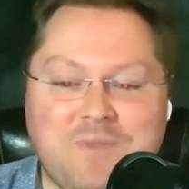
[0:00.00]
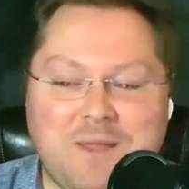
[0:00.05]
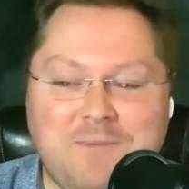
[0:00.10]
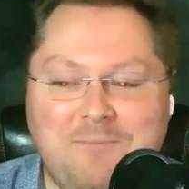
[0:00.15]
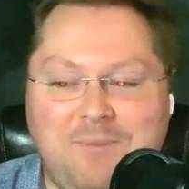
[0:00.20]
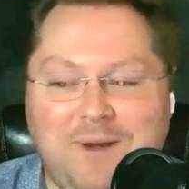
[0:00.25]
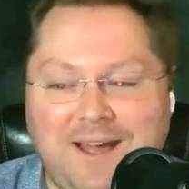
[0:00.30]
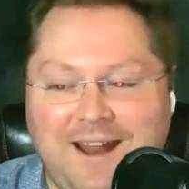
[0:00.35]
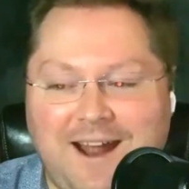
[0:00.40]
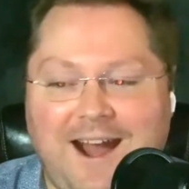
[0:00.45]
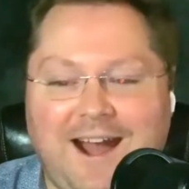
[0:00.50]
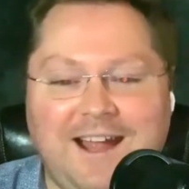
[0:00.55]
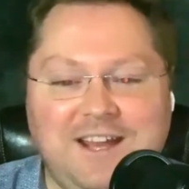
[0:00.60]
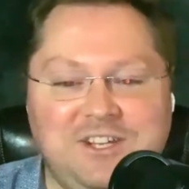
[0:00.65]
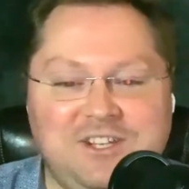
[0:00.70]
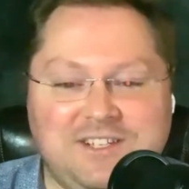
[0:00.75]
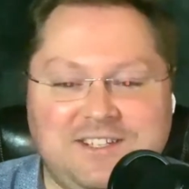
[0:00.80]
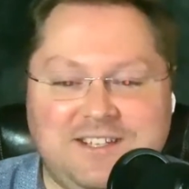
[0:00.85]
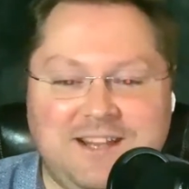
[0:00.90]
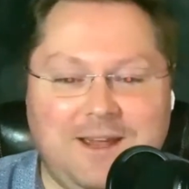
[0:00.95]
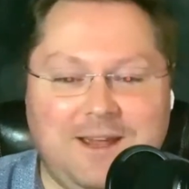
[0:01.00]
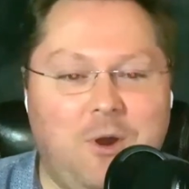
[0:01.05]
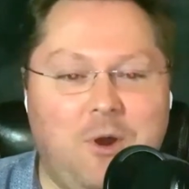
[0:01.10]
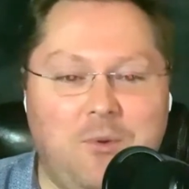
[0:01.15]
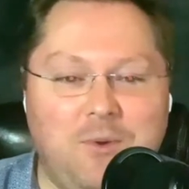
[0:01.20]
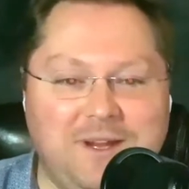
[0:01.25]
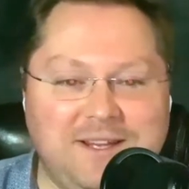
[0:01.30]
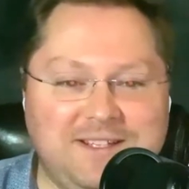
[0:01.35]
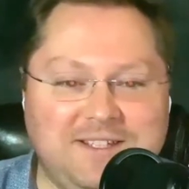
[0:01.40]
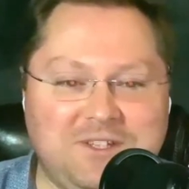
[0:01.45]
But I just am
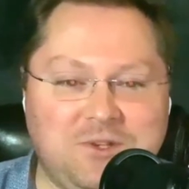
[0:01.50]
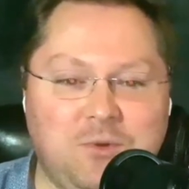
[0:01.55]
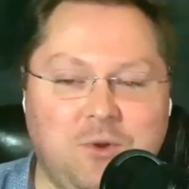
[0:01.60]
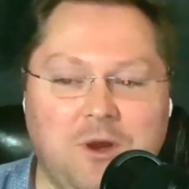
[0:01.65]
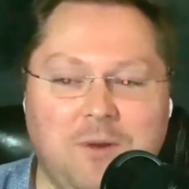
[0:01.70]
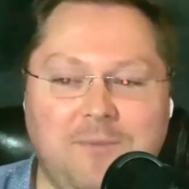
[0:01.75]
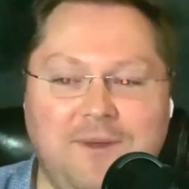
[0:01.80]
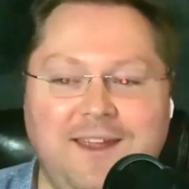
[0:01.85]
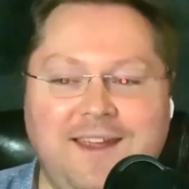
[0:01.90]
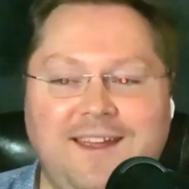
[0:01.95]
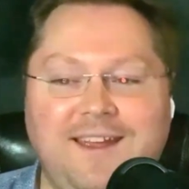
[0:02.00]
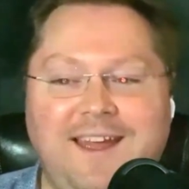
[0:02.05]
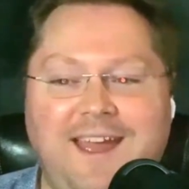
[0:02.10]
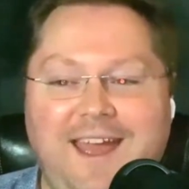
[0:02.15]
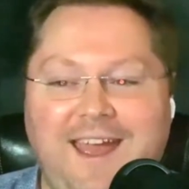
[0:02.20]
always squirming.